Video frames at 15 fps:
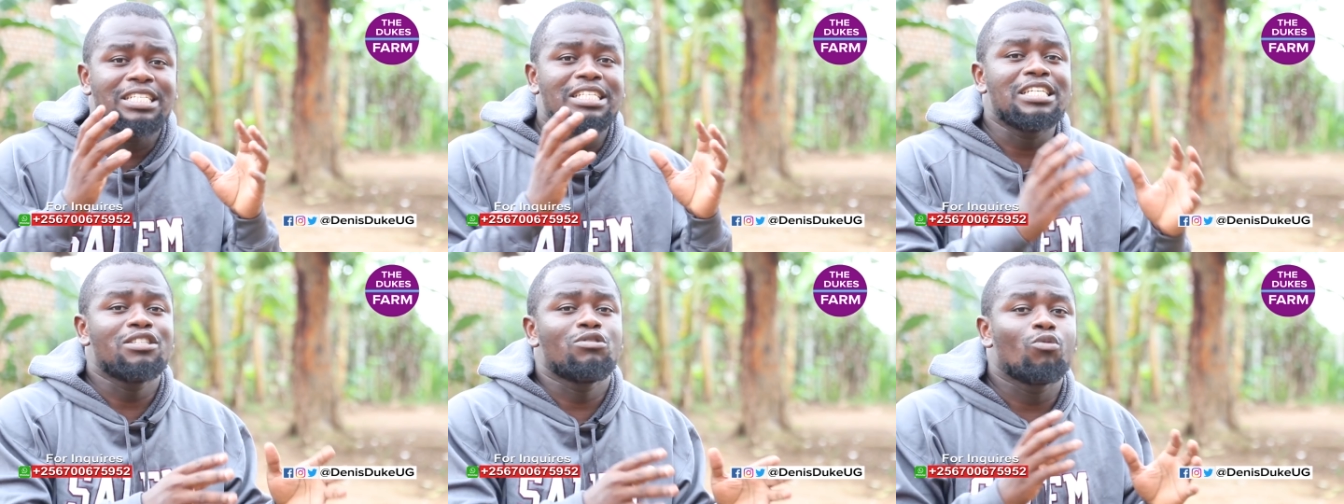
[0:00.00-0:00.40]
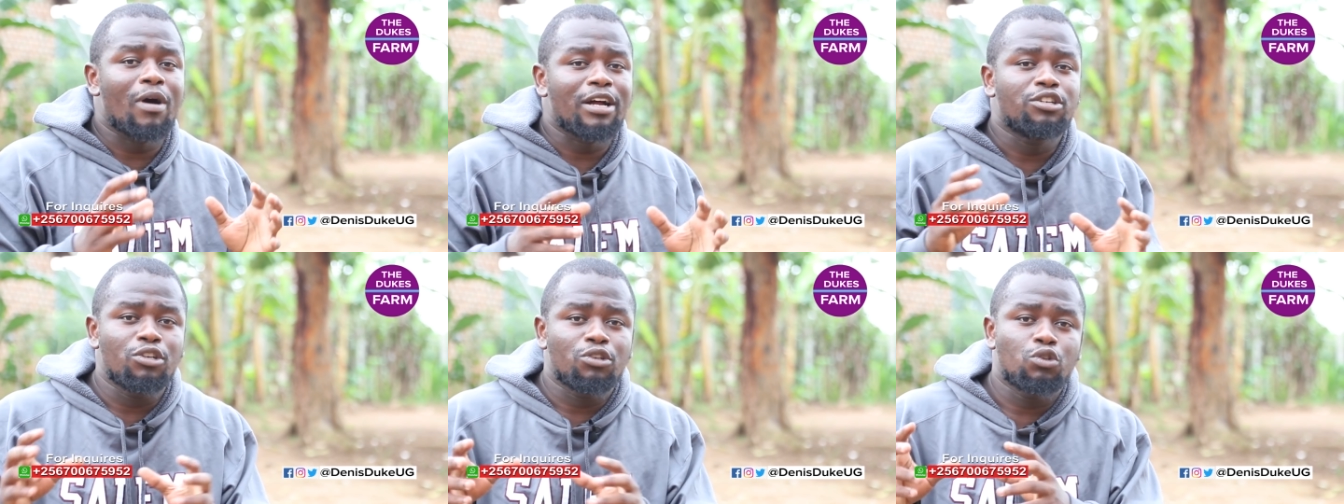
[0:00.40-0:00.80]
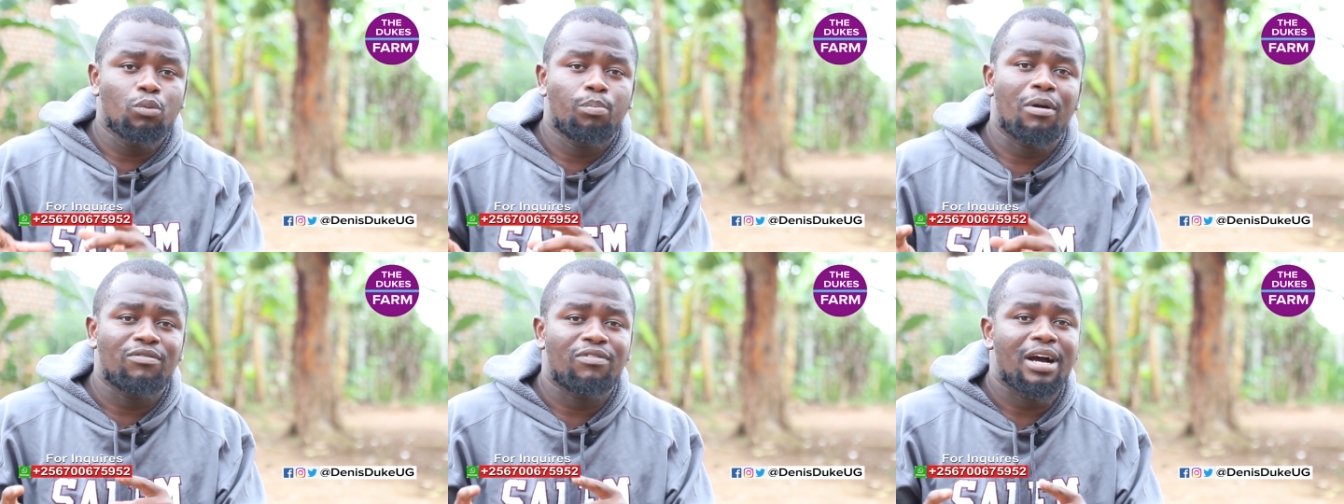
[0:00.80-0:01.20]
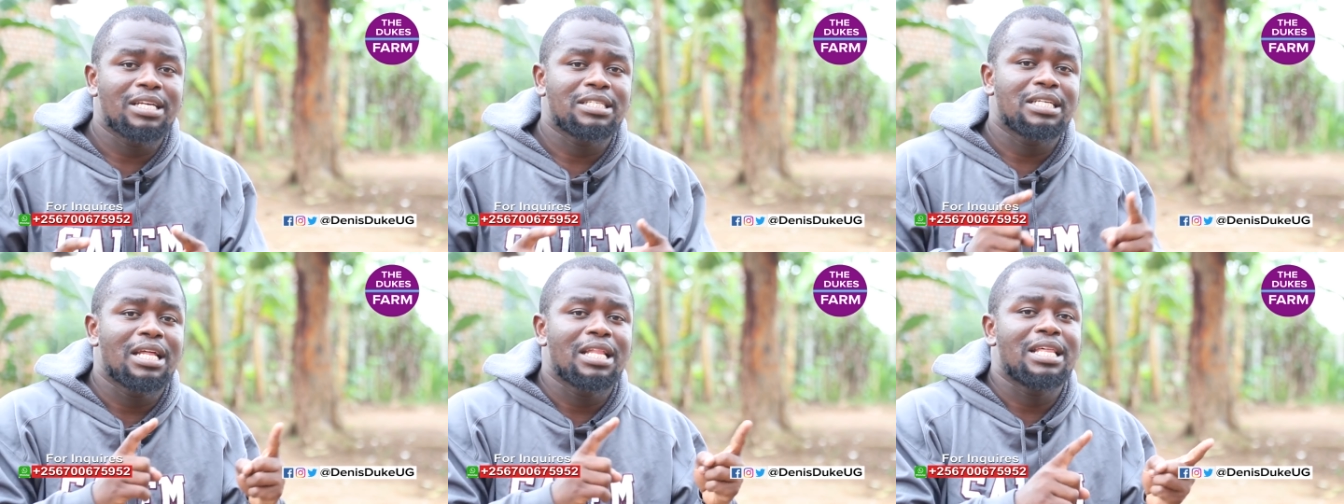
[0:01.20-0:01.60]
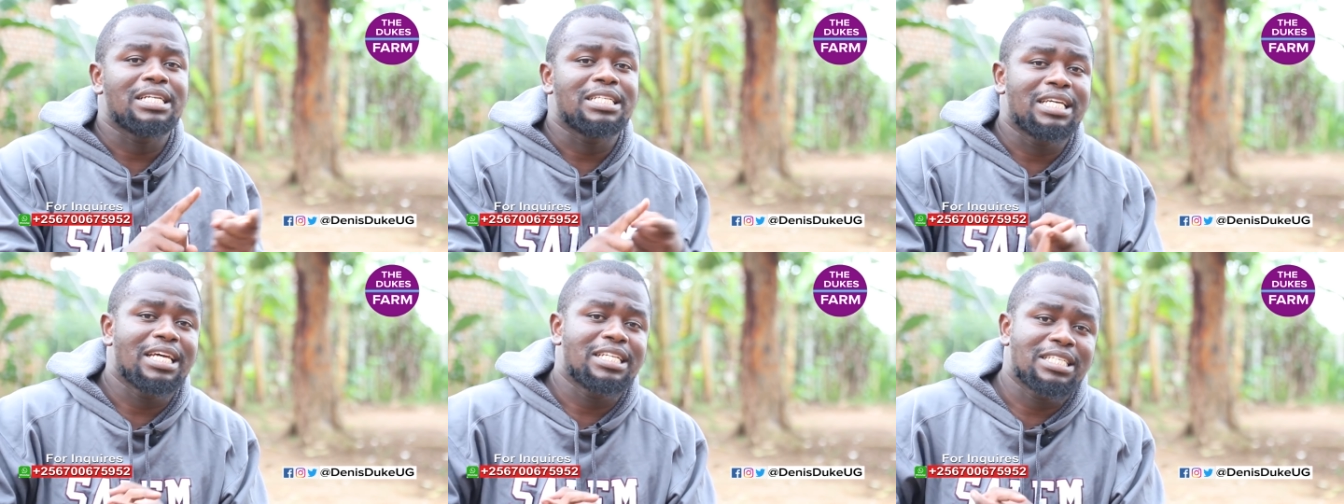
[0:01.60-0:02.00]
it is what you supervise
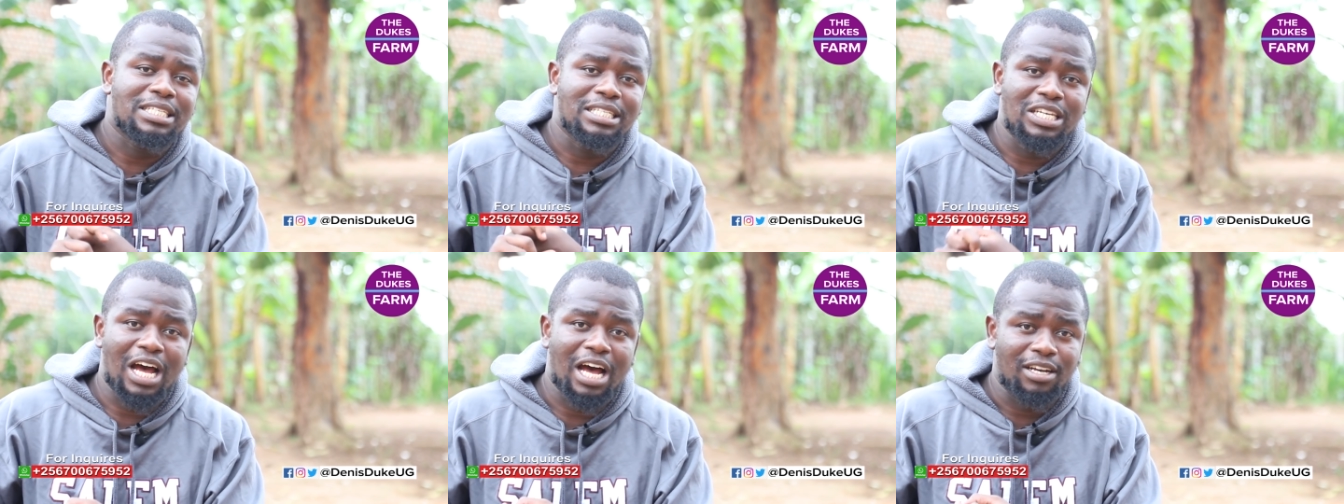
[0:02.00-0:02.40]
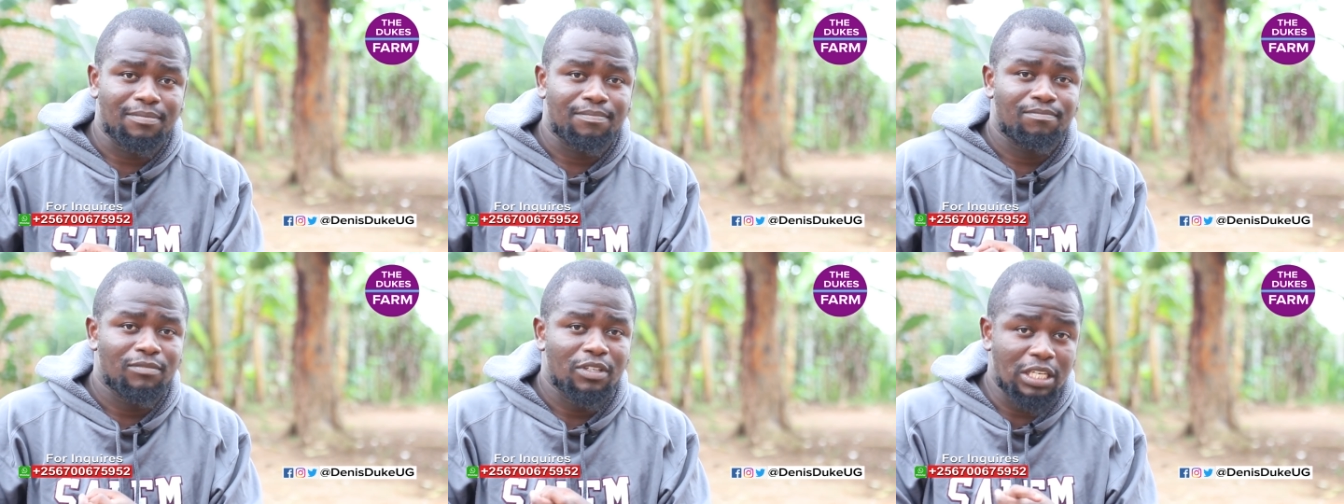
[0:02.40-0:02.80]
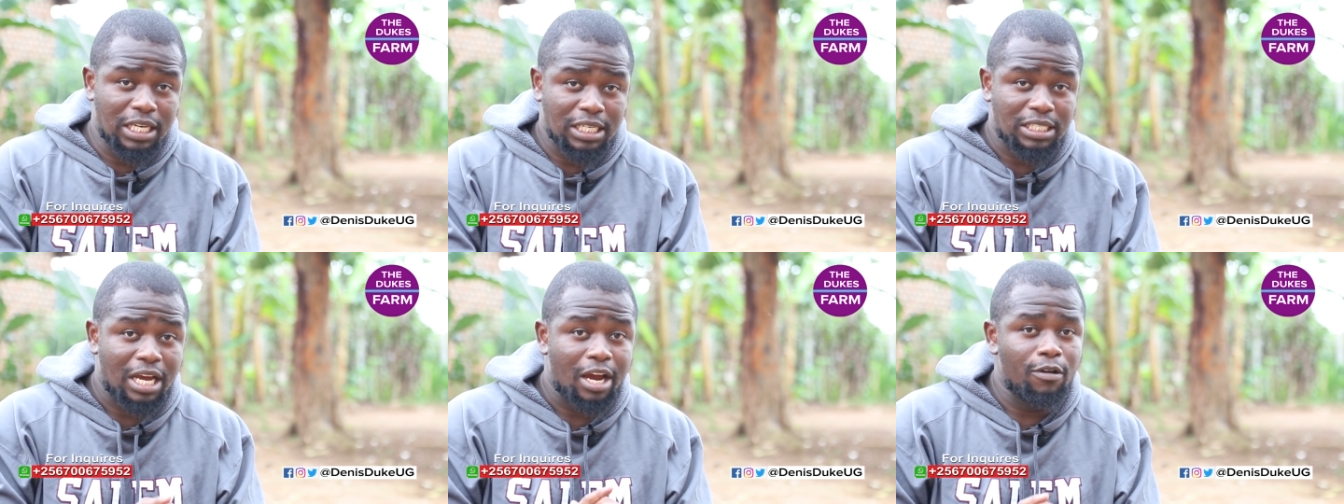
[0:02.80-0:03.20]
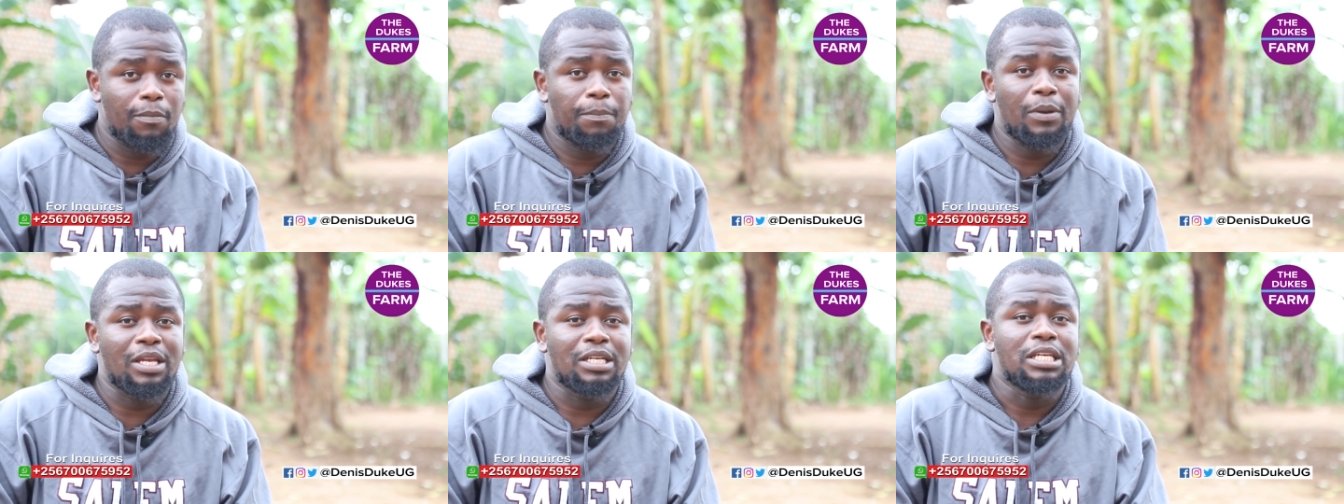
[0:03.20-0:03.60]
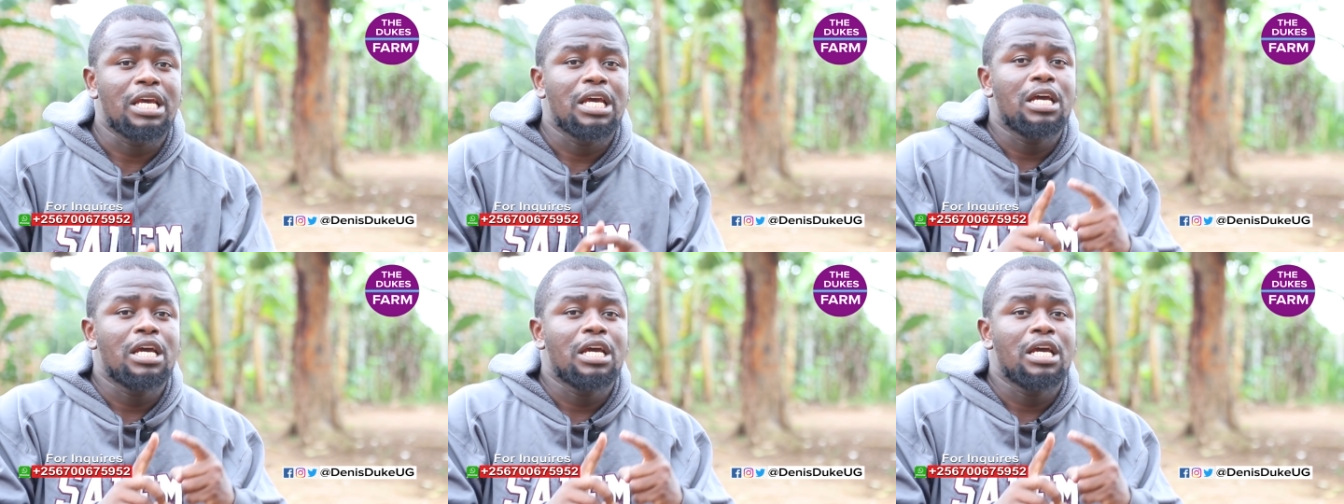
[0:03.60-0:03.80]
that gets done. Yes, I repeat,